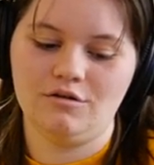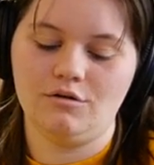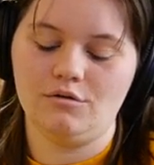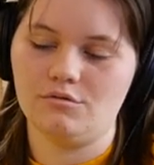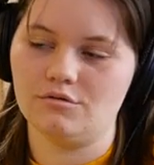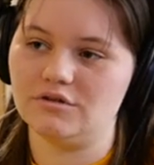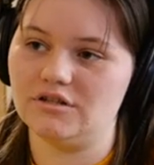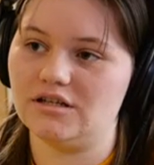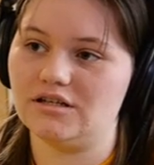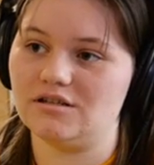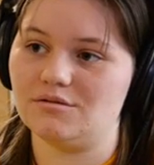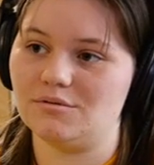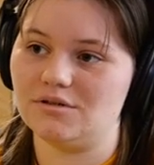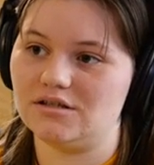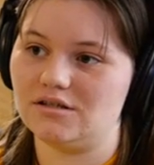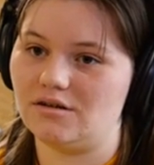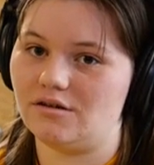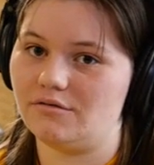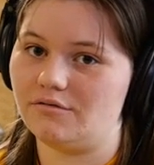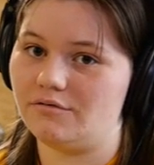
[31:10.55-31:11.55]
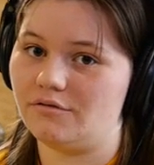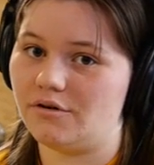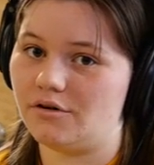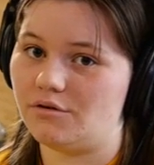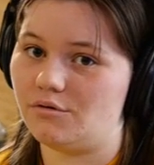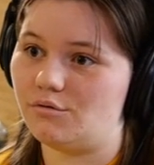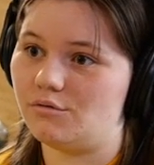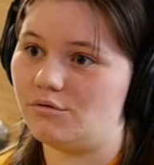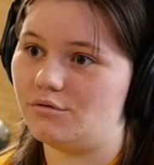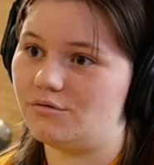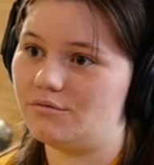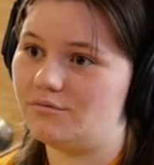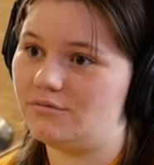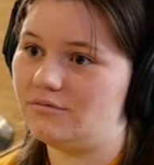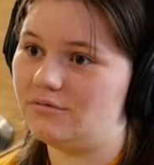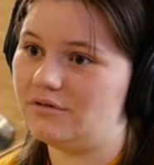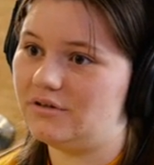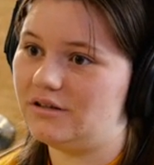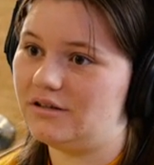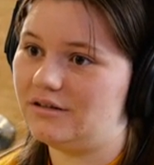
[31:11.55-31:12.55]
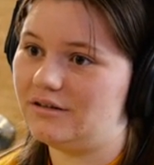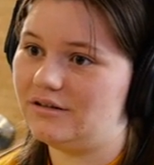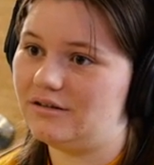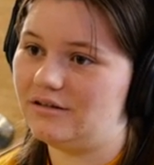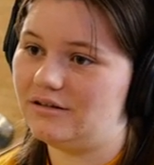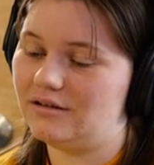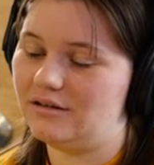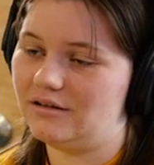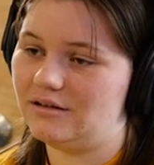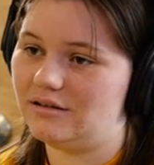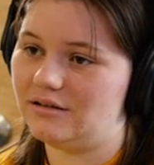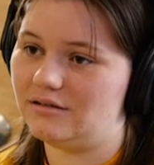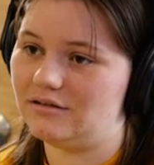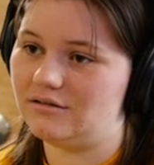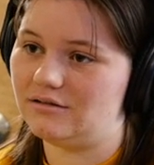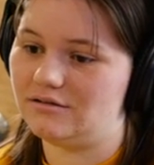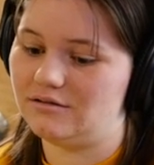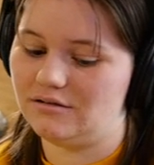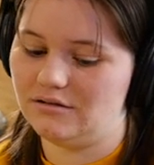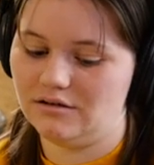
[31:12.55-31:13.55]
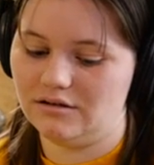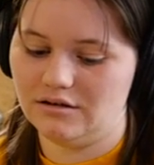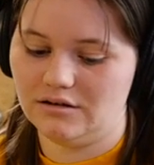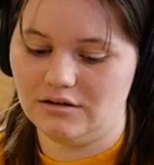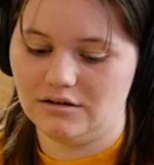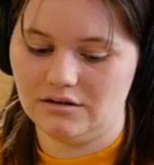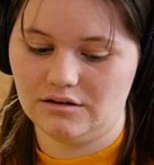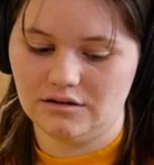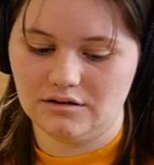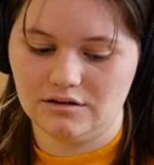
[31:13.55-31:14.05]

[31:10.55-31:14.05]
Old Testament stuff, very cool. And stuff is cool.